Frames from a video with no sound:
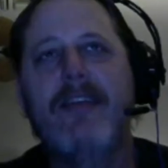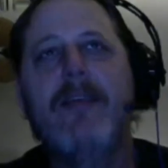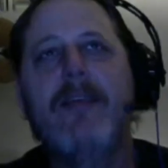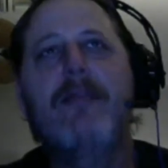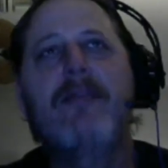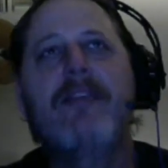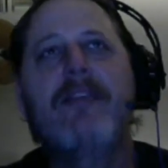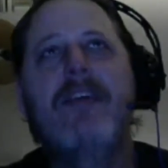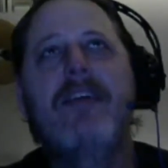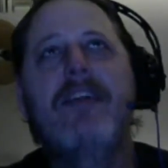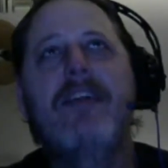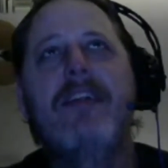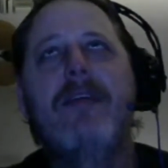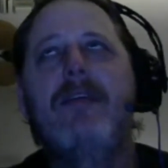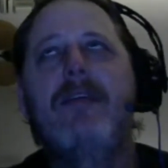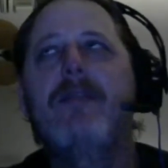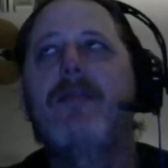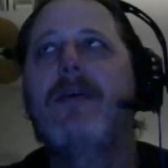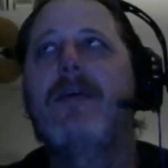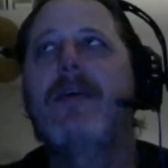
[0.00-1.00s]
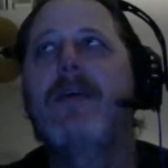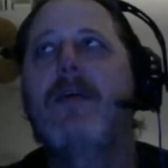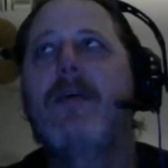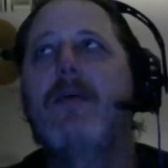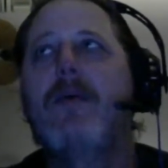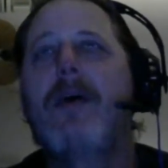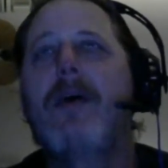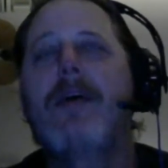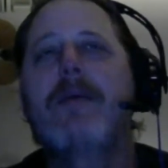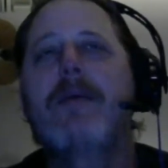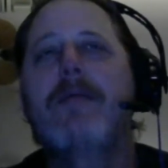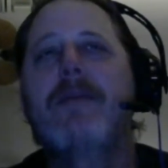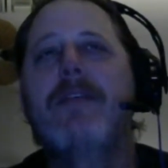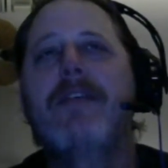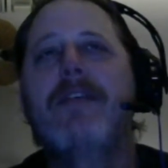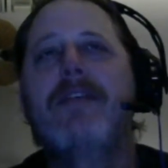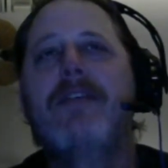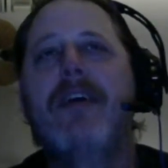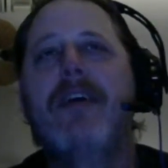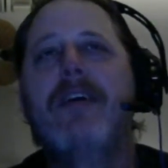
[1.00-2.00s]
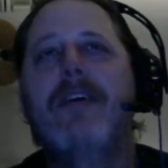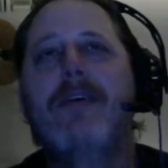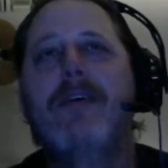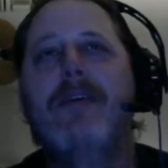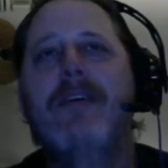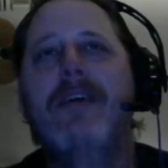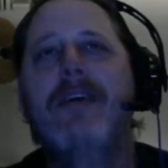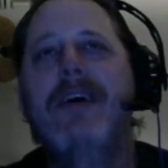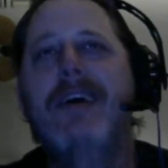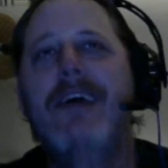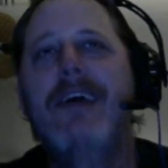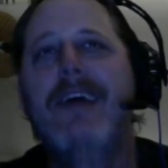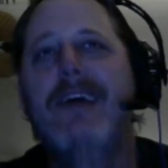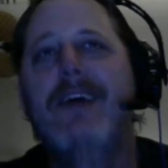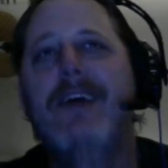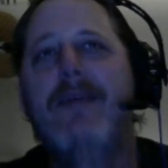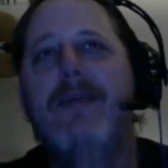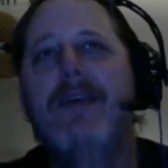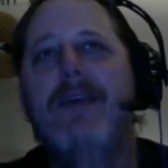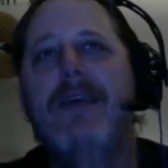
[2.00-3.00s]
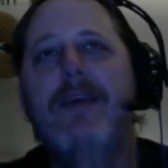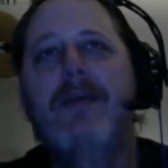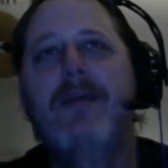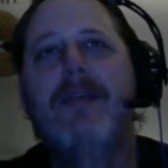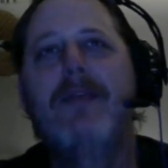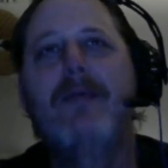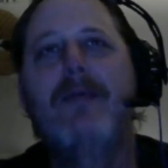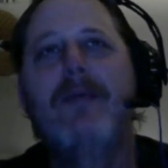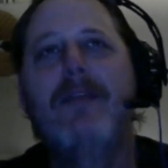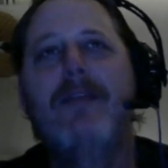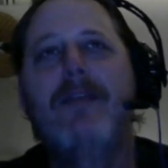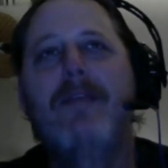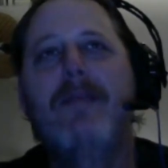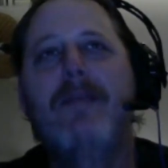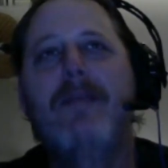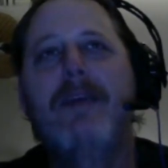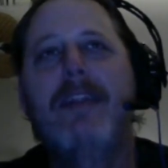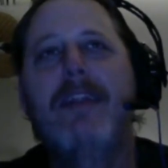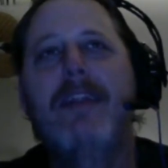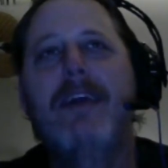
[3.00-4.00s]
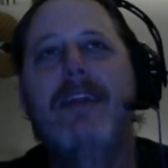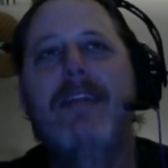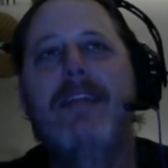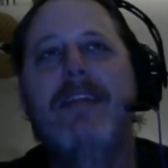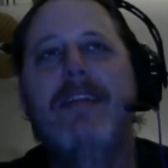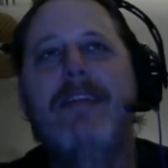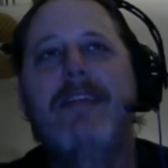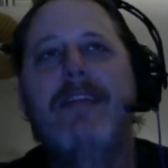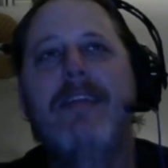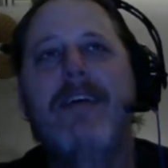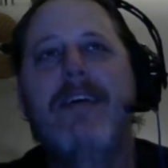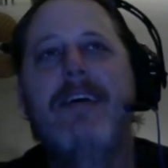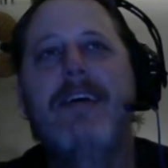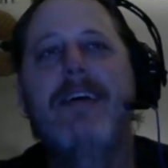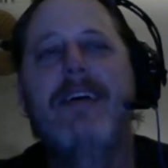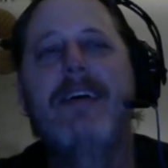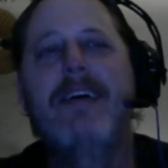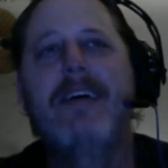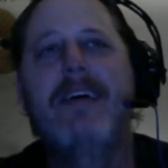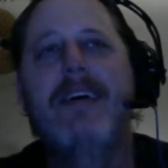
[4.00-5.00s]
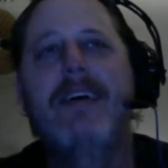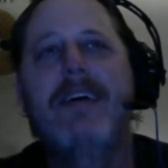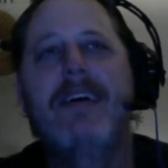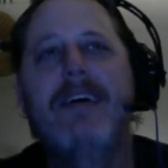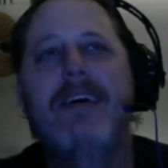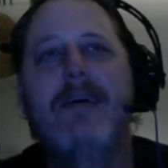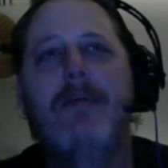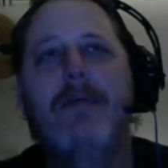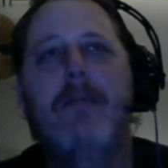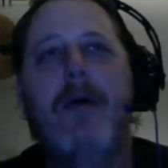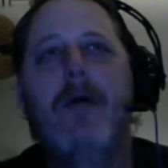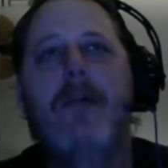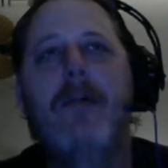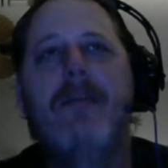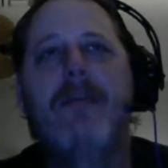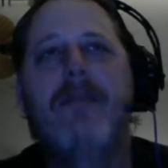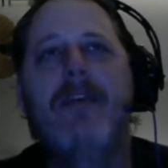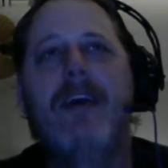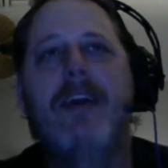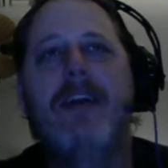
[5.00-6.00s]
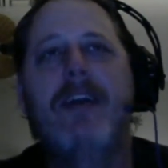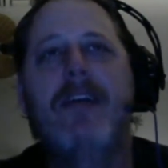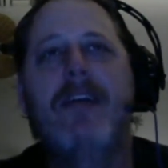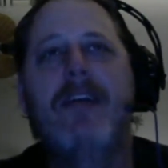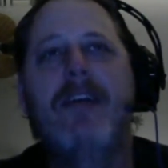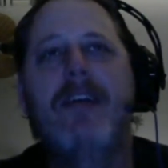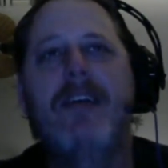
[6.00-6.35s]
was good in there was one called Welcome to the Jungle where he was supposed to be like this motivational